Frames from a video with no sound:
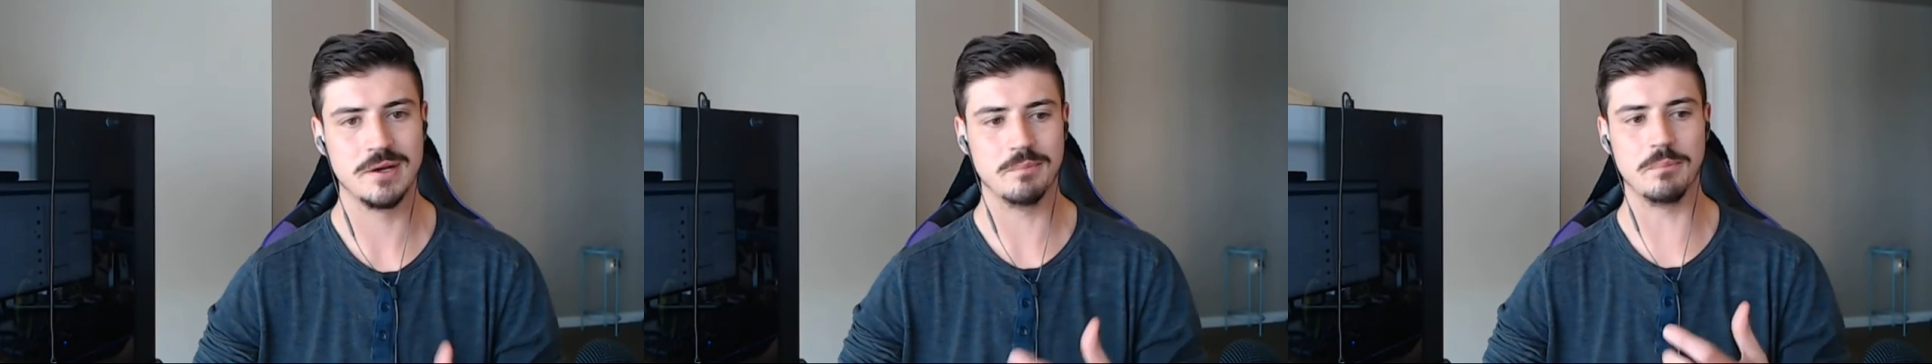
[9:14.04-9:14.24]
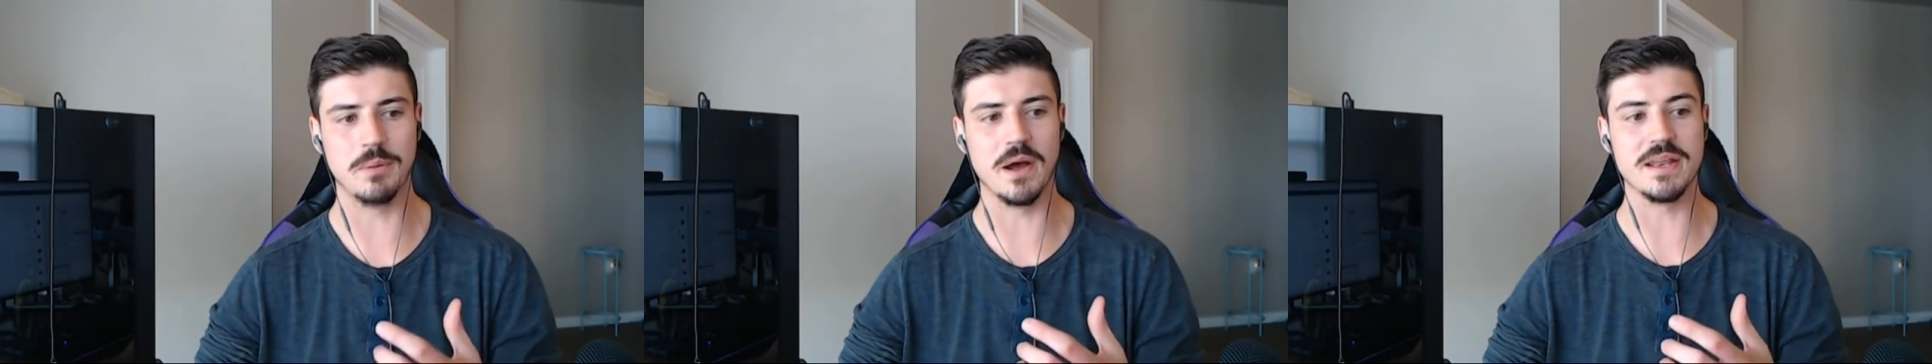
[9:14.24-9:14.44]

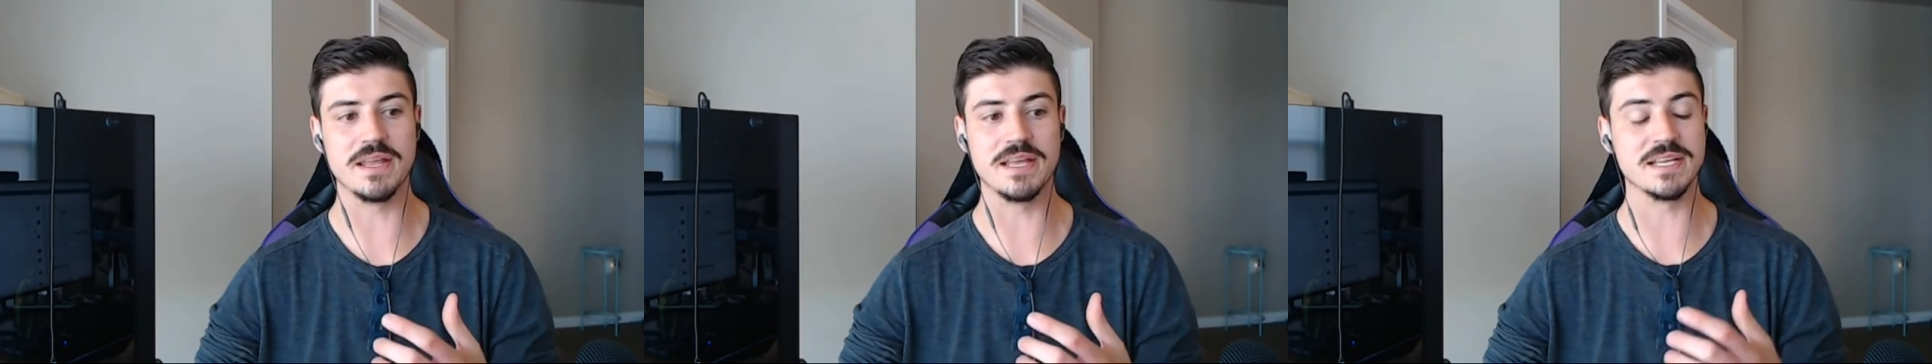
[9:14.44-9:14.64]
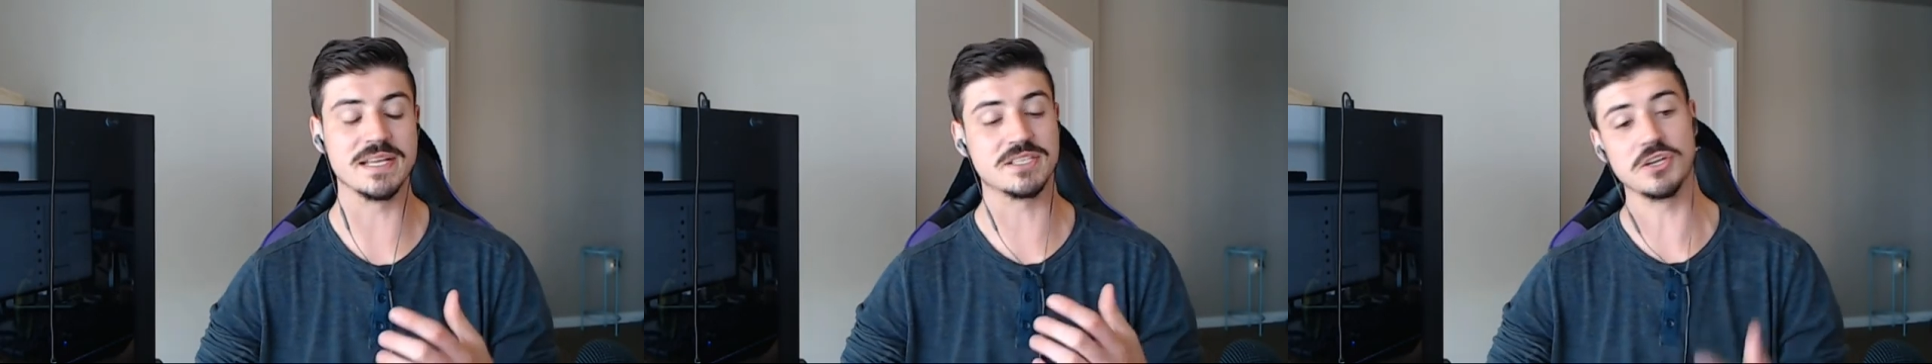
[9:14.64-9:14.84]
but
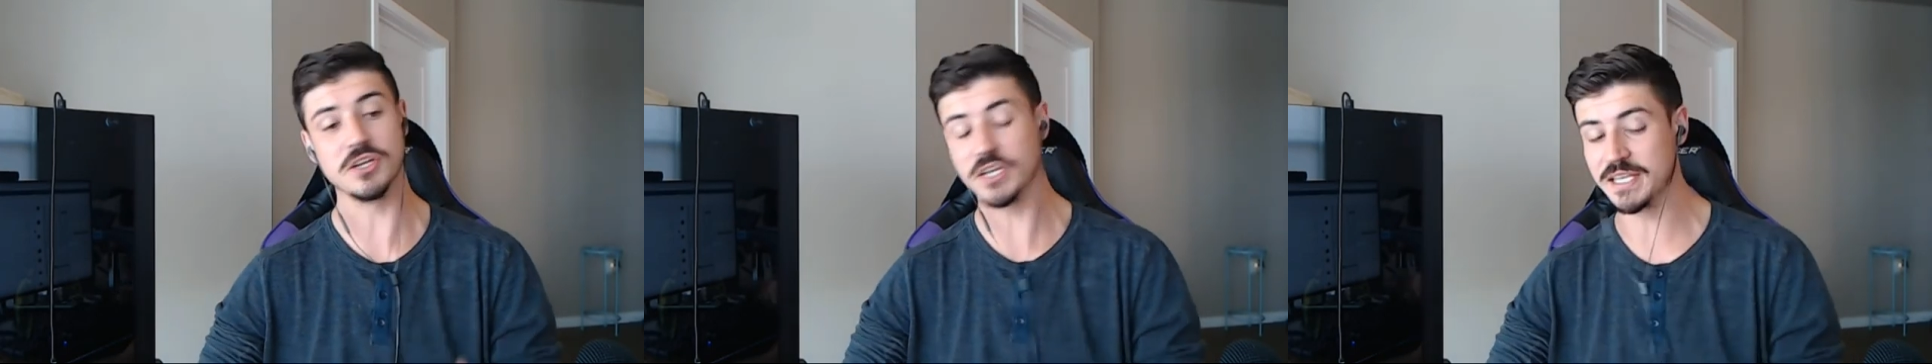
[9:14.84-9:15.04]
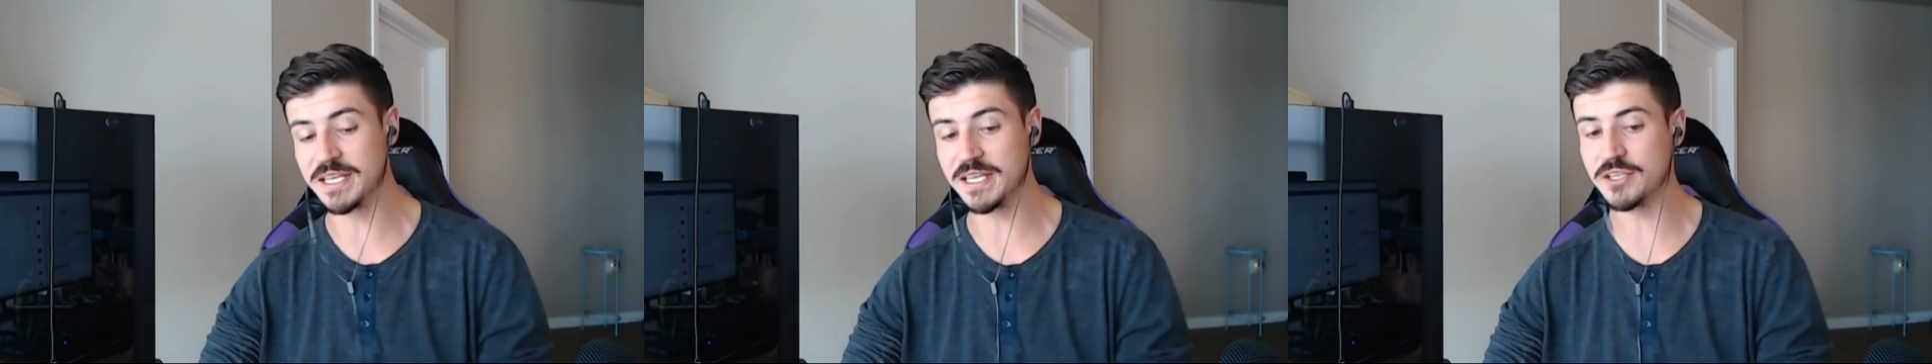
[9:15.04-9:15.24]
it's going
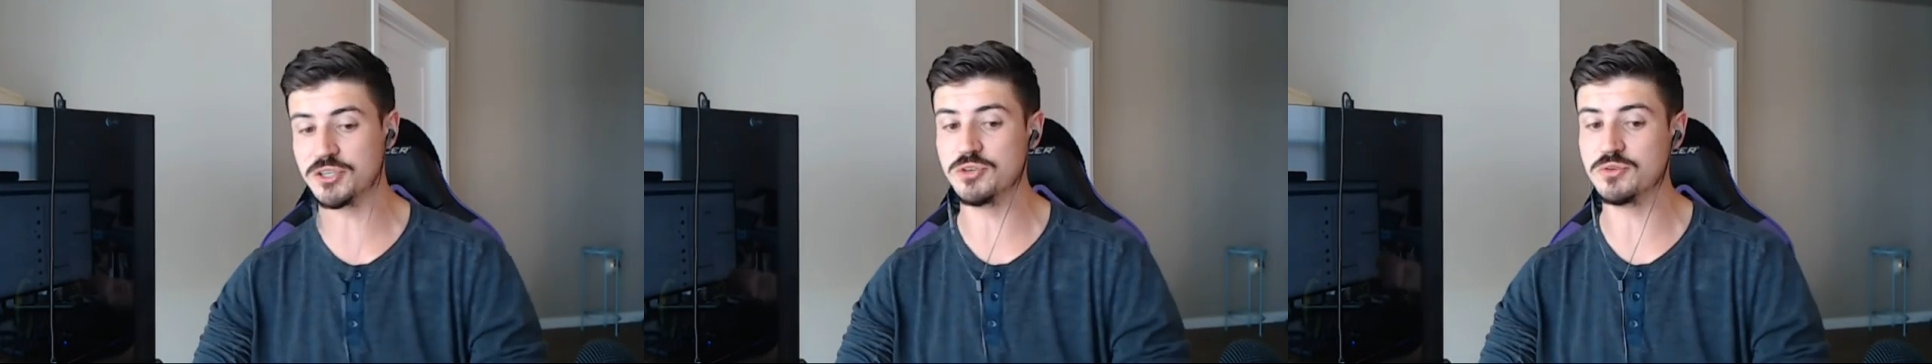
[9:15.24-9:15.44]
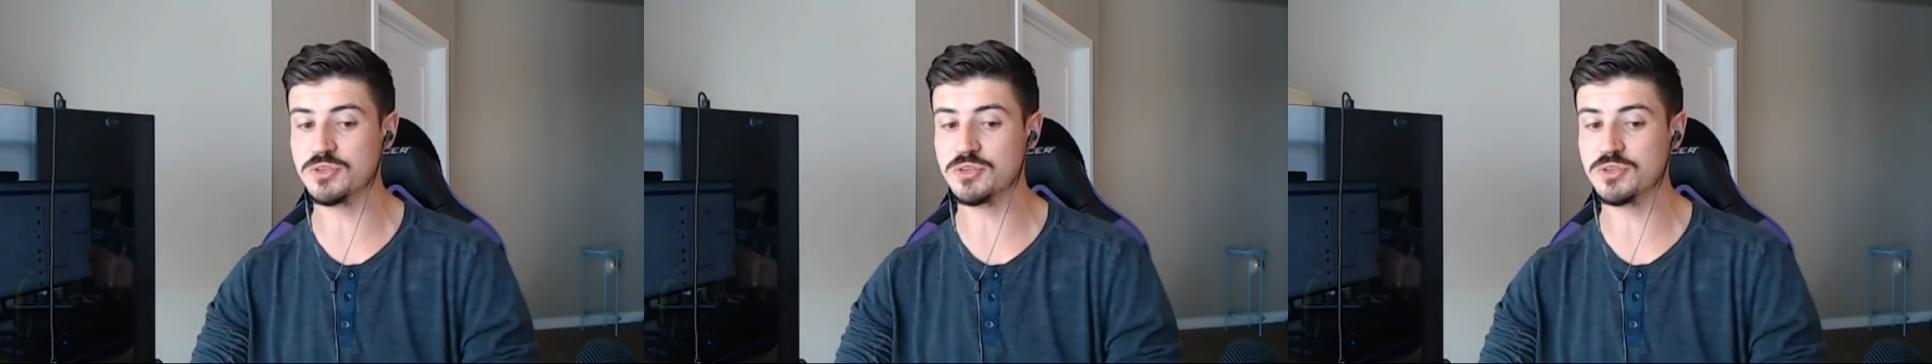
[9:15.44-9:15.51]
to get you